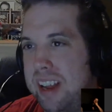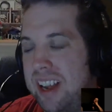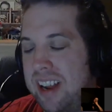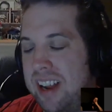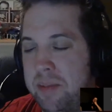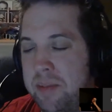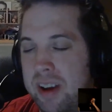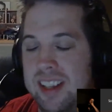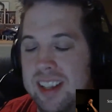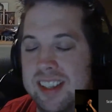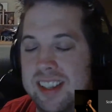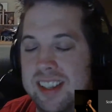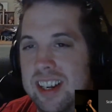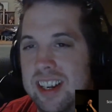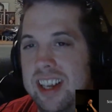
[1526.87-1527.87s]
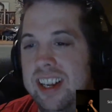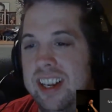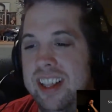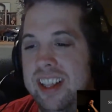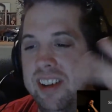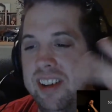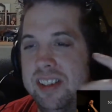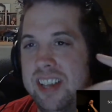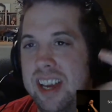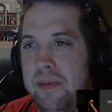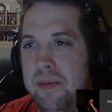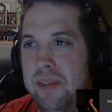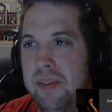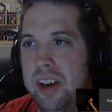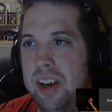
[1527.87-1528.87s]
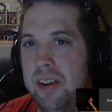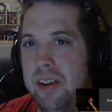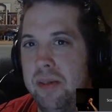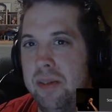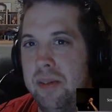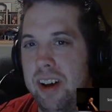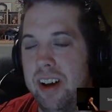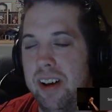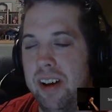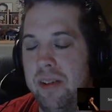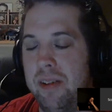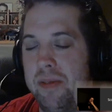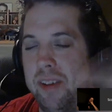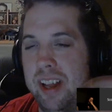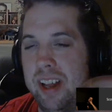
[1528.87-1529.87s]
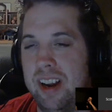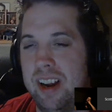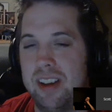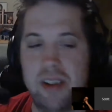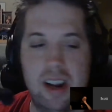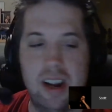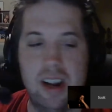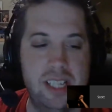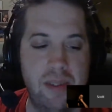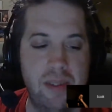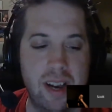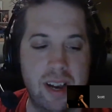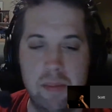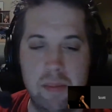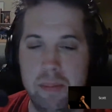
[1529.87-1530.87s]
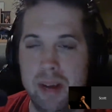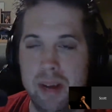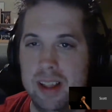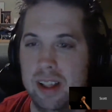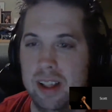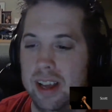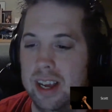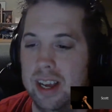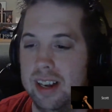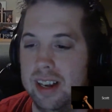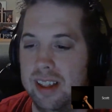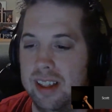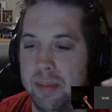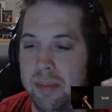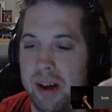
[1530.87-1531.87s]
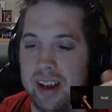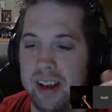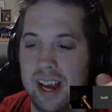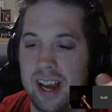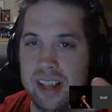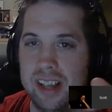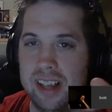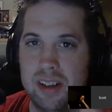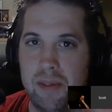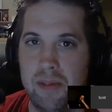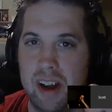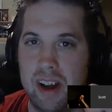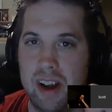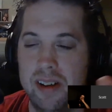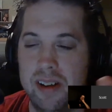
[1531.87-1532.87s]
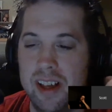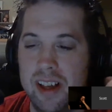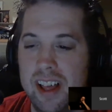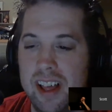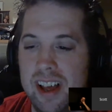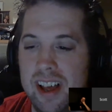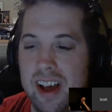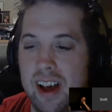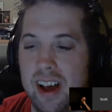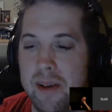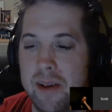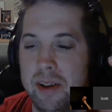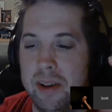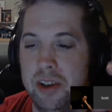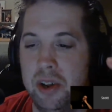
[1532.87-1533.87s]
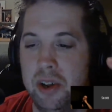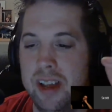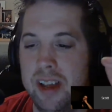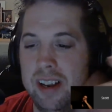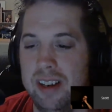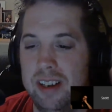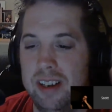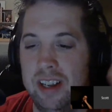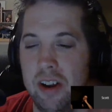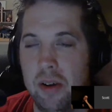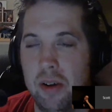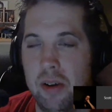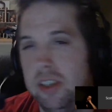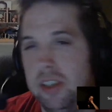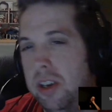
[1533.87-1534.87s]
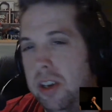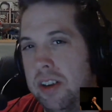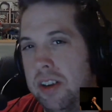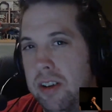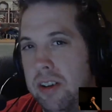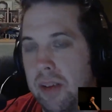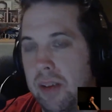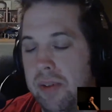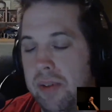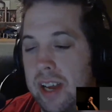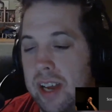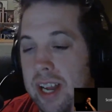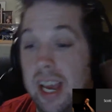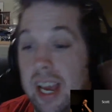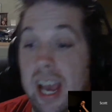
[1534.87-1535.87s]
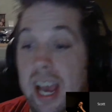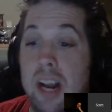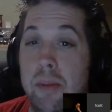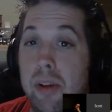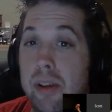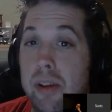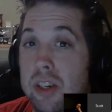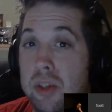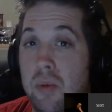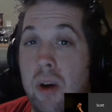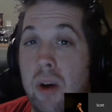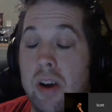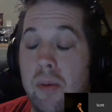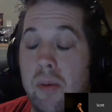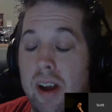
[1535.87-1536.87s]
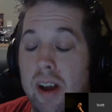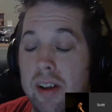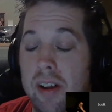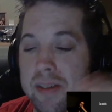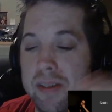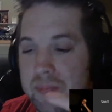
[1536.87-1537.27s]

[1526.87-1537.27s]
and anybody that's listening, there's a video of, and I'll try to see if I can embed the link into the podcast. I'll find it, of a dude that, because you could turn yourself into any animal and just walk around.